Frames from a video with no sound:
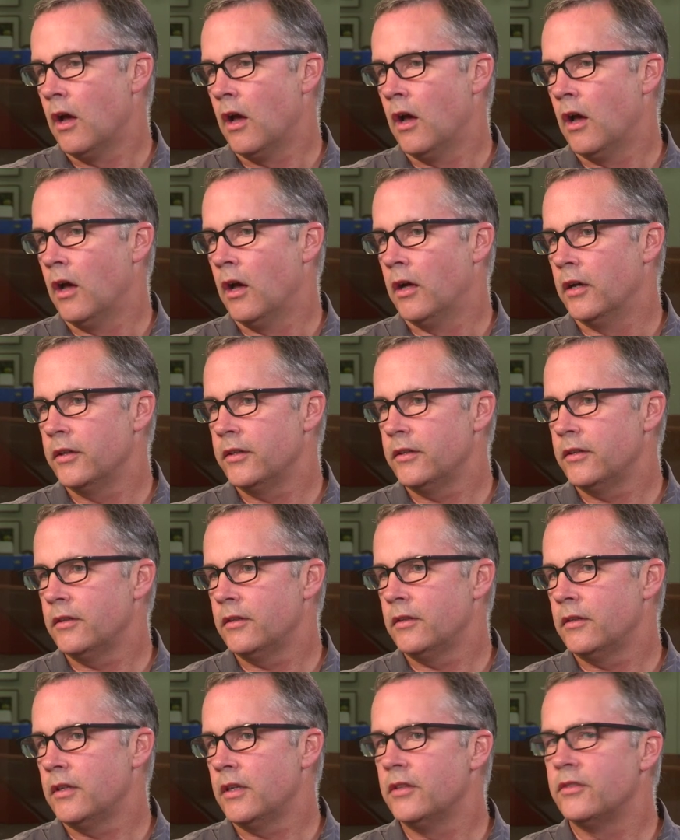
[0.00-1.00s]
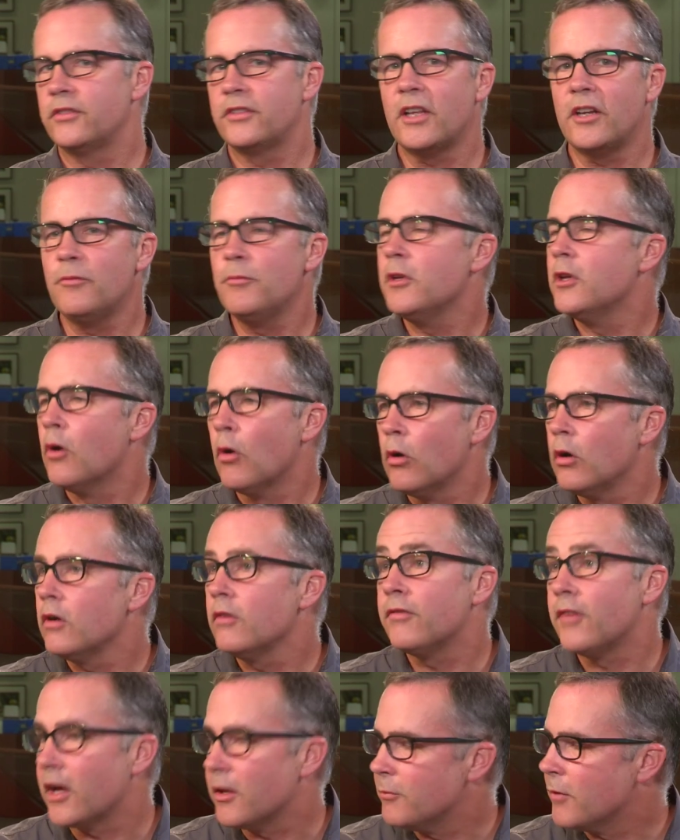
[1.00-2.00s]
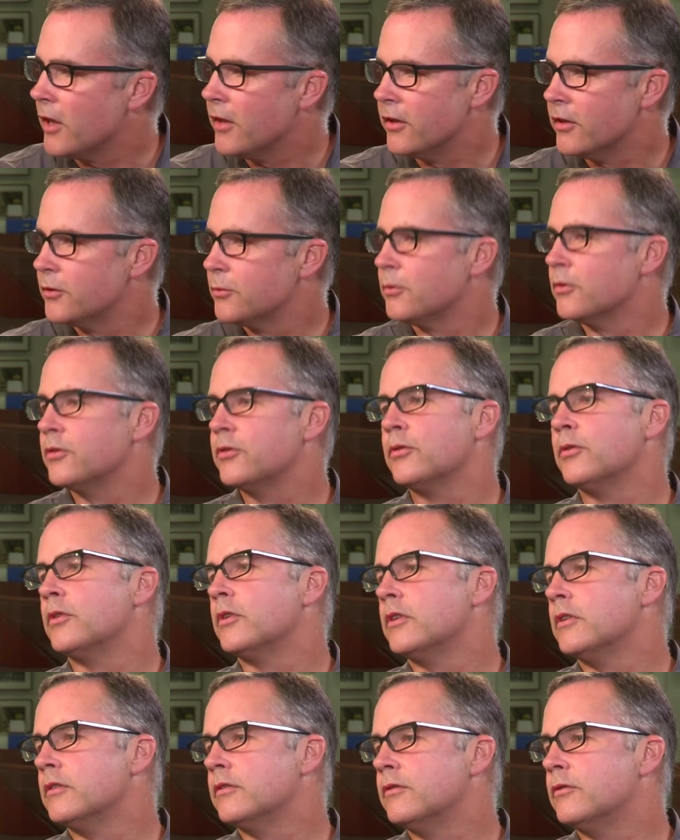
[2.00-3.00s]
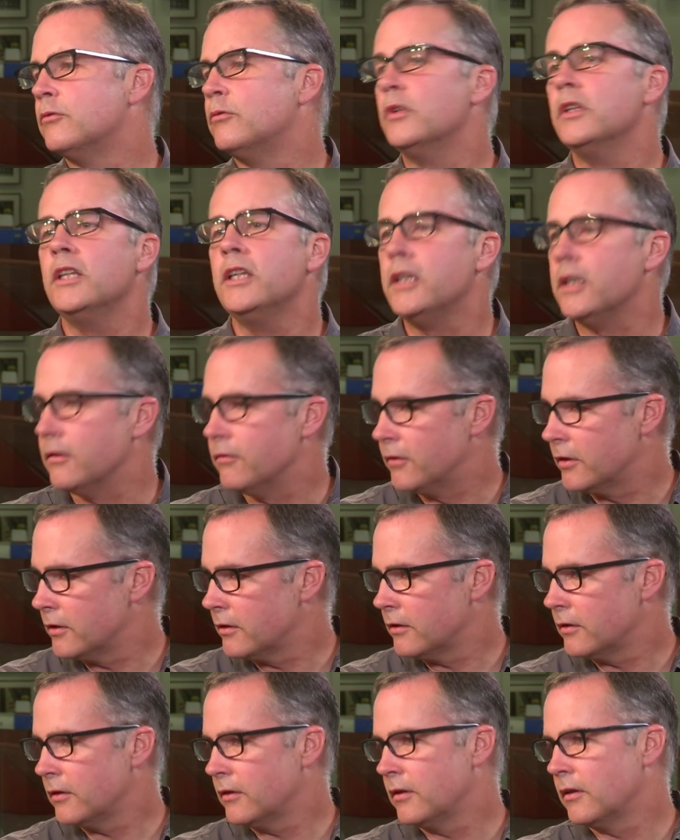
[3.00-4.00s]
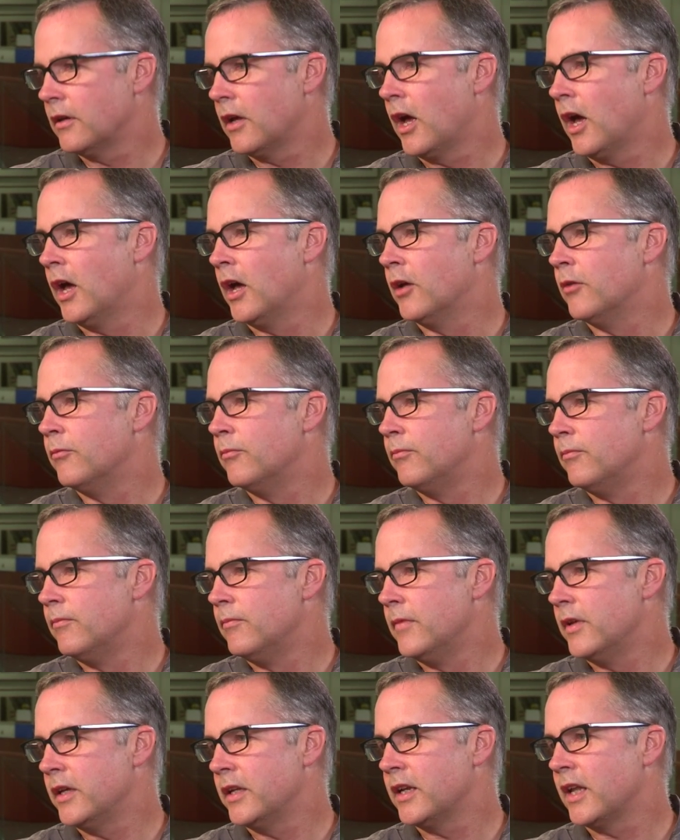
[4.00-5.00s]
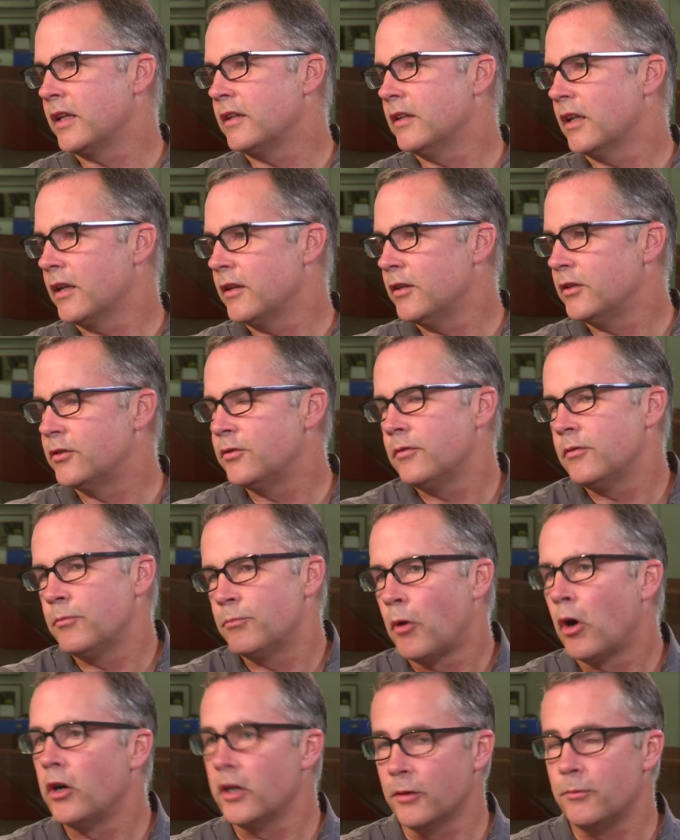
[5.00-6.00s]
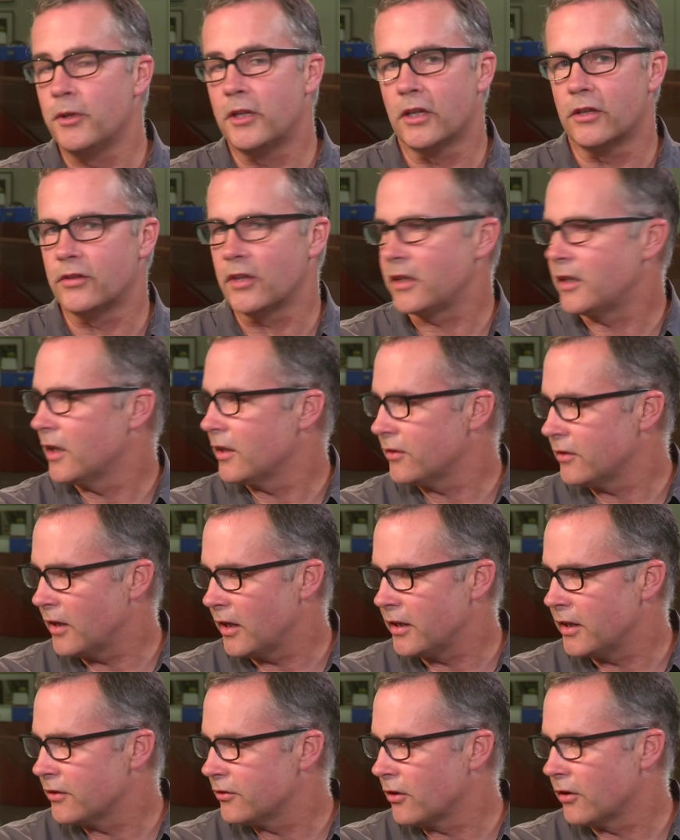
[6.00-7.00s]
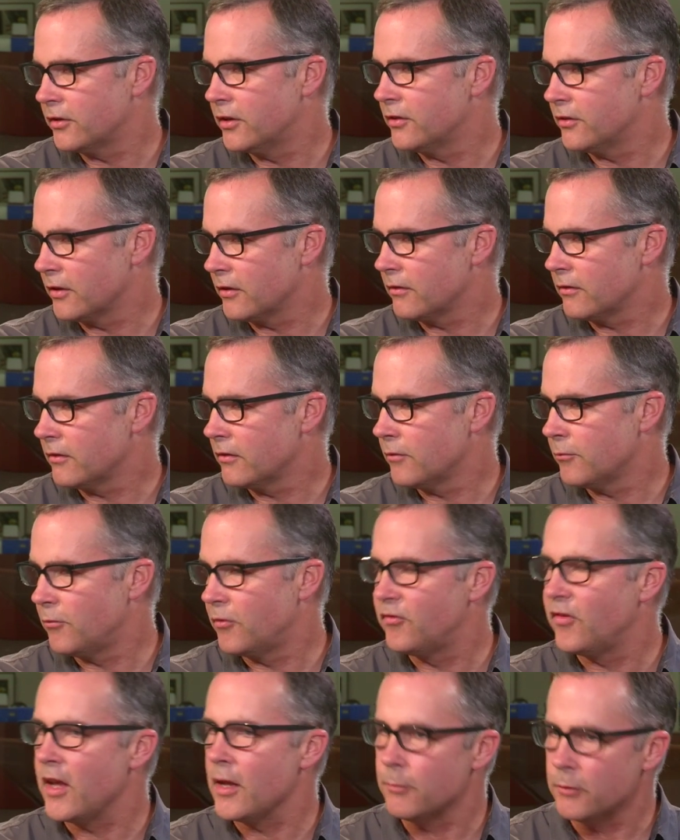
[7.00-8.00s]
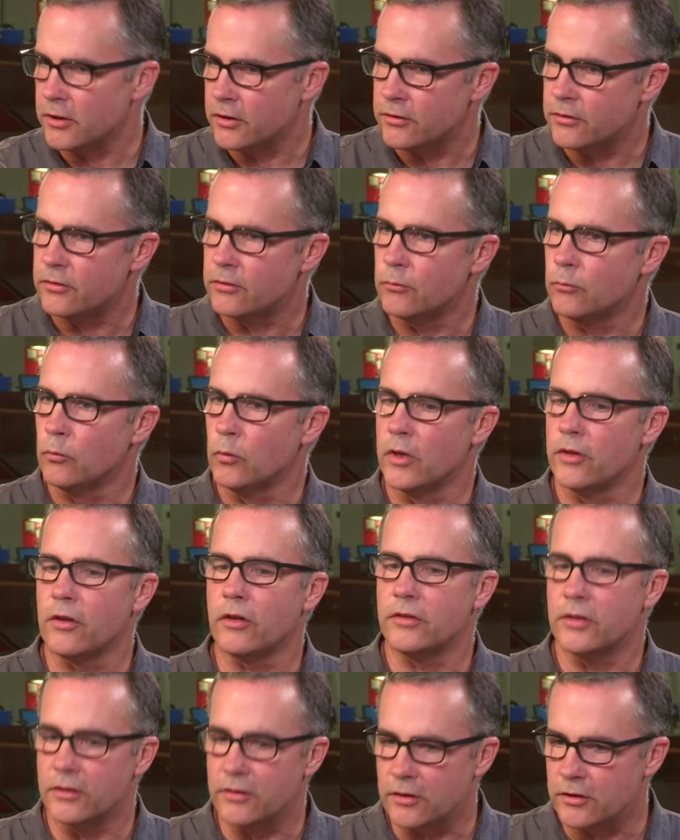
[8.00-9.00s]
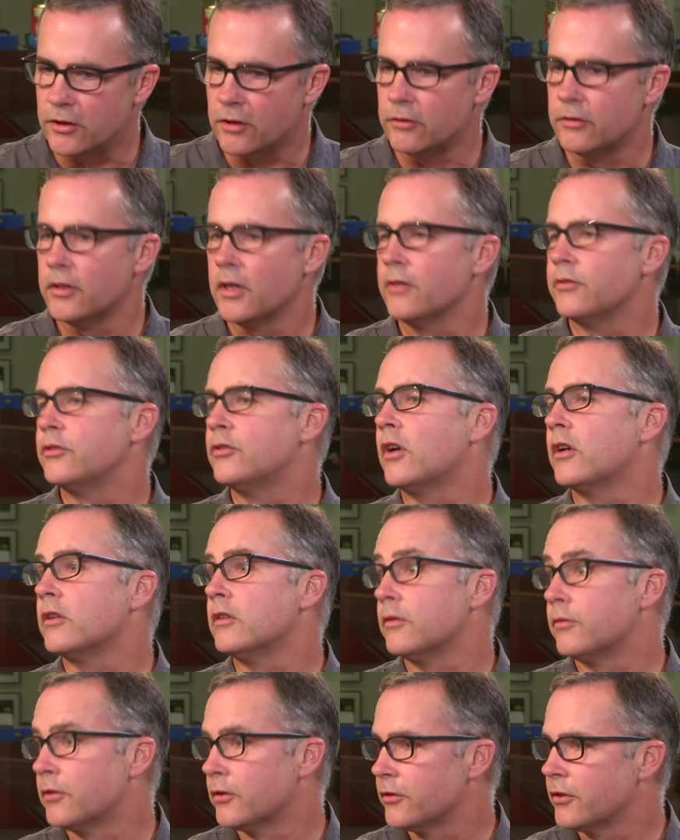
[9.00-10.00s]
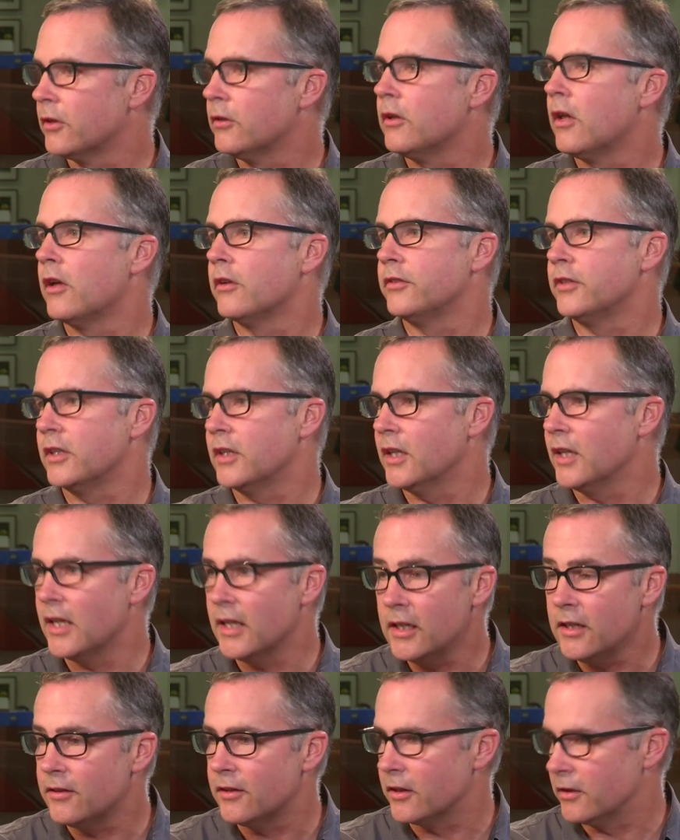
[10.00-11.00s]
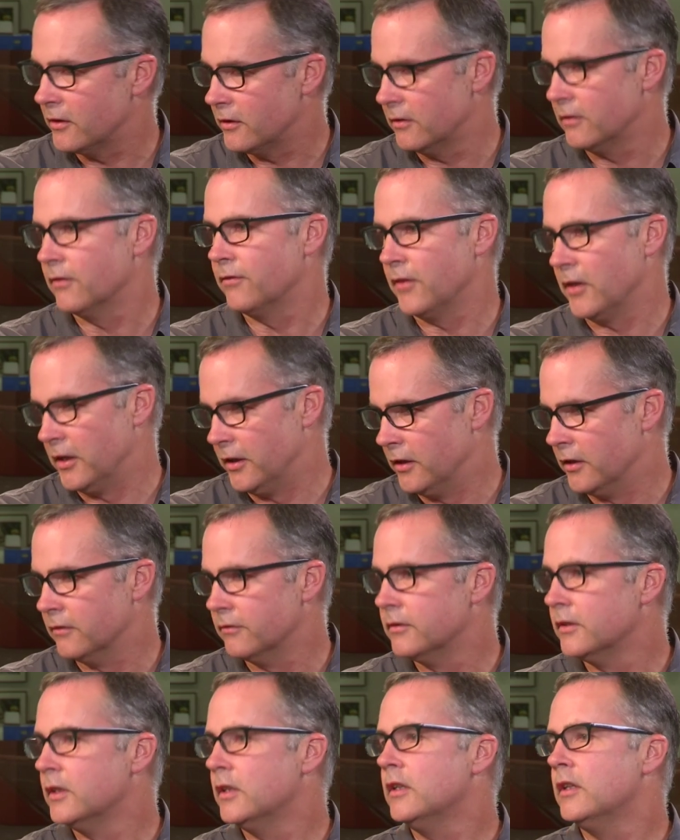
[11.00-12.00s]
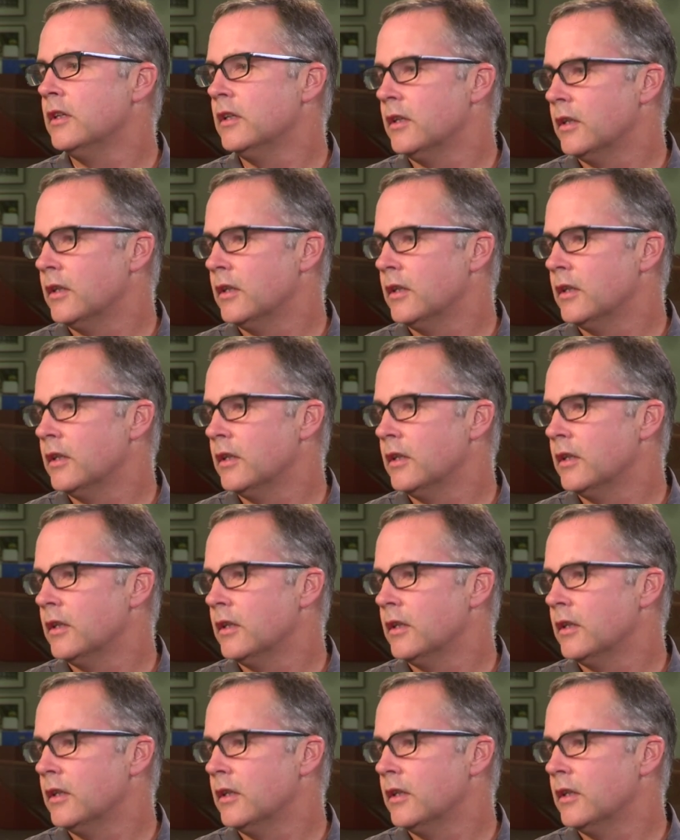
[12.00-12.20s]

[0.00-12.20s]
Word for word: uh, instead of being horrified by this, we're sort of relieved. Uh, yeah. And I, it's partly because I guess I guess autistic families with autistic children have struggled for so long to get anything definitive right.